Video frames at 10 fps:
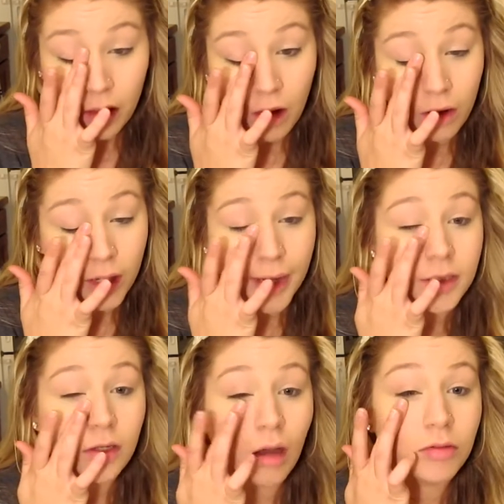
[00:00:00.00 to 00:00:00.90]
Okay,
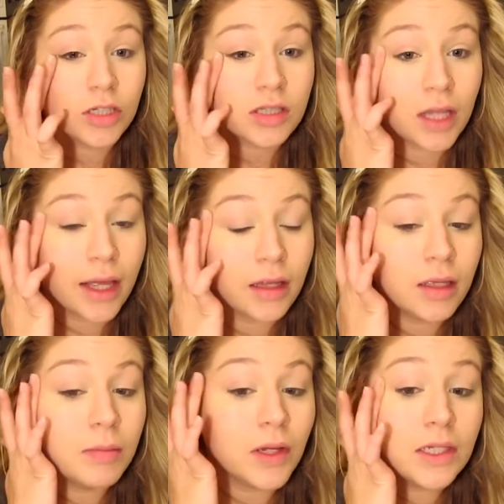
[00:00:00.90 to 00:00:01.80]
so I'm just
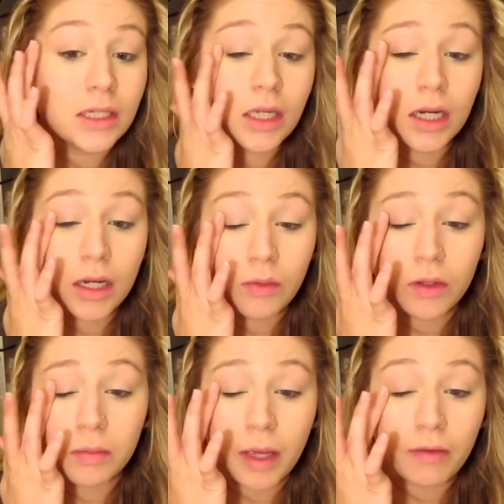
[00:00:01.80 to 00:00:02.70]
lightly blending it in
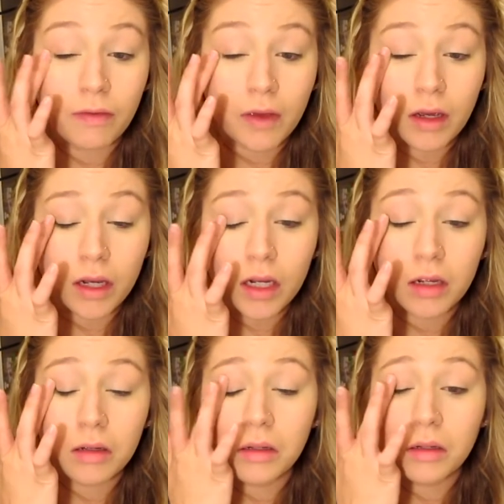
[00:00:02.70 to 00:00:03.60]
with my finger,
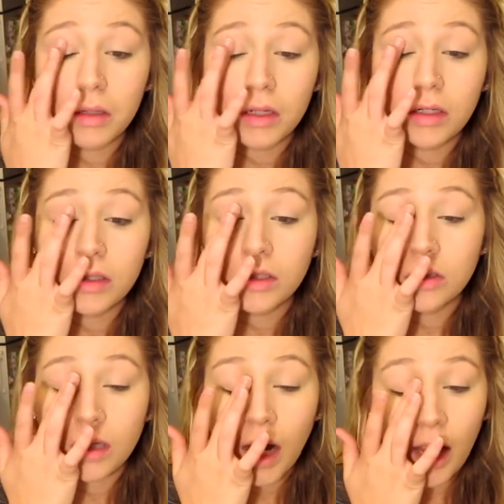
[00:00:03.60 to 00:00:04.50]

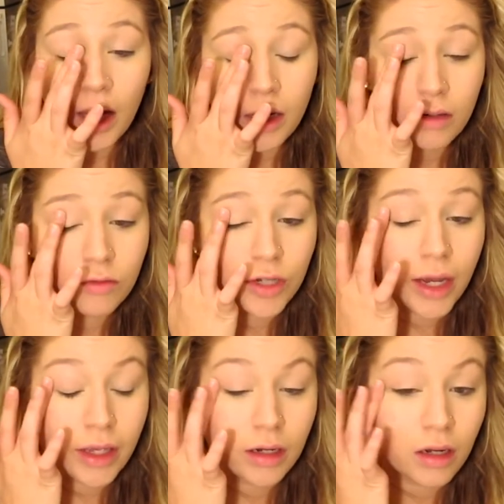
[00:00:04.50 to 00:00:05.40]
kind of
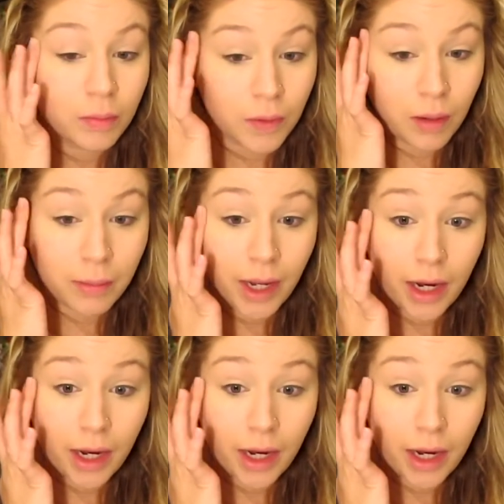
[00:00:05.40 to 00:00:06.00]
dragging up on my